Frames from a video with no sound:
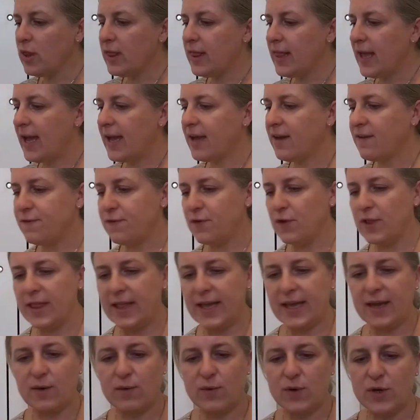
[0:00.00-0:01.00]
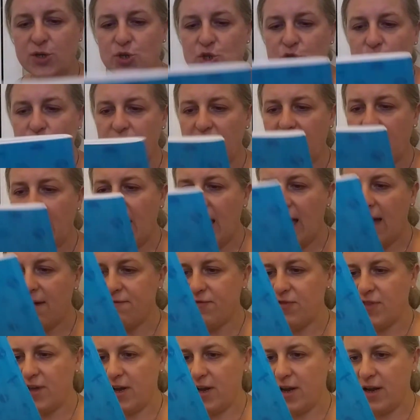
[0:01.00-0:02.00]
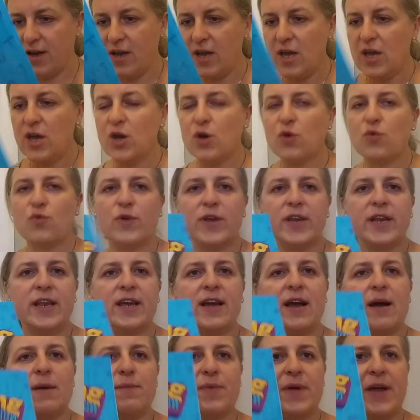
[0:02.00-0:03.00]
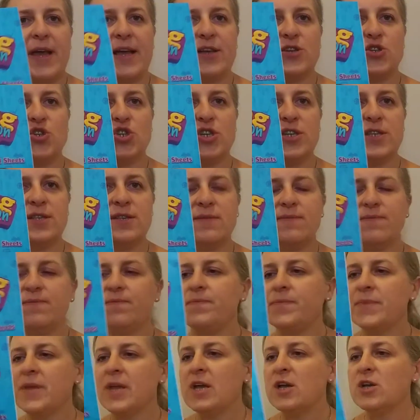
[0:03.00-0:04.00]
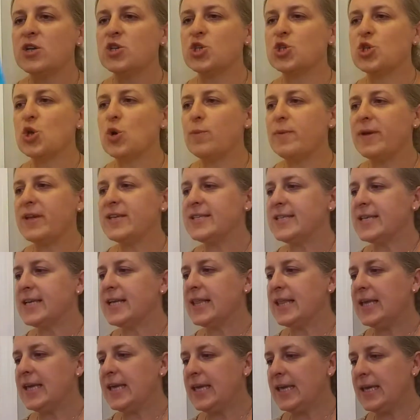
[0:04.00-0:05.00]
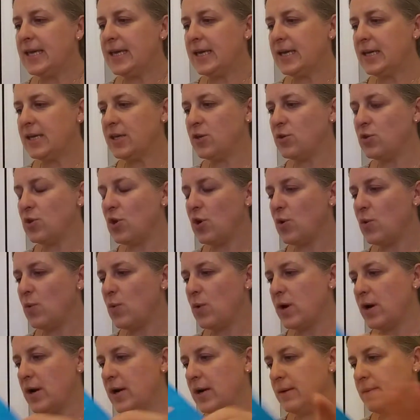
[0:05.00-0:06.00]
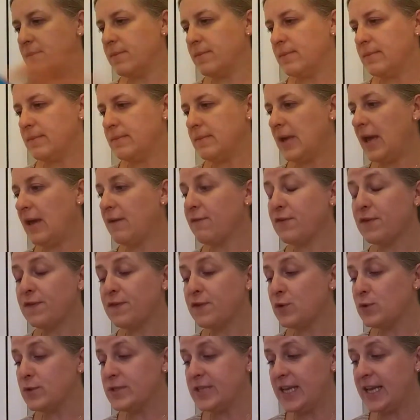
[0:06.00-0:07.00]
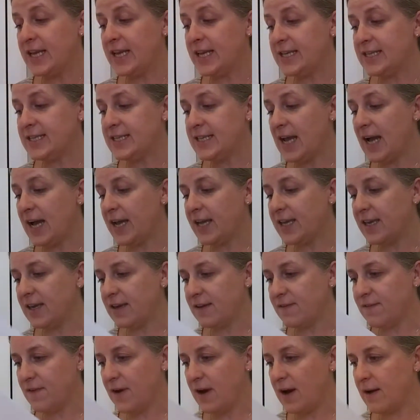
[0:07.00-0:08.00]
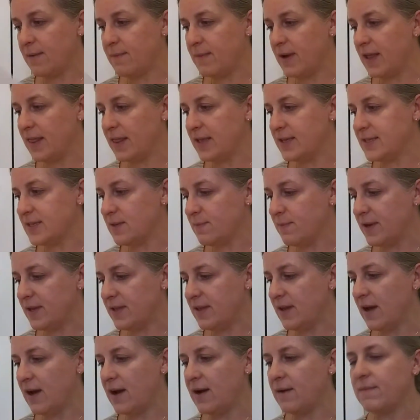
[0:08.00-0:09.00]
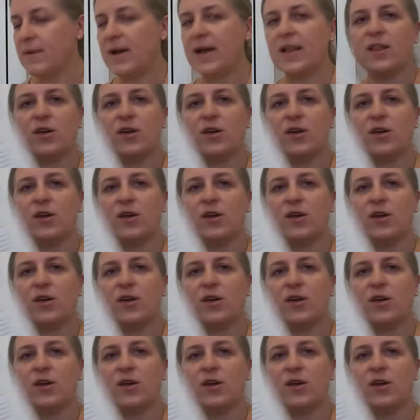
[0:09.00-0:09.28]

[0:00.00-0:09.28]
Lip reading: like for language, they have the reading comprehension. So basically, every few days I give Elizabeth a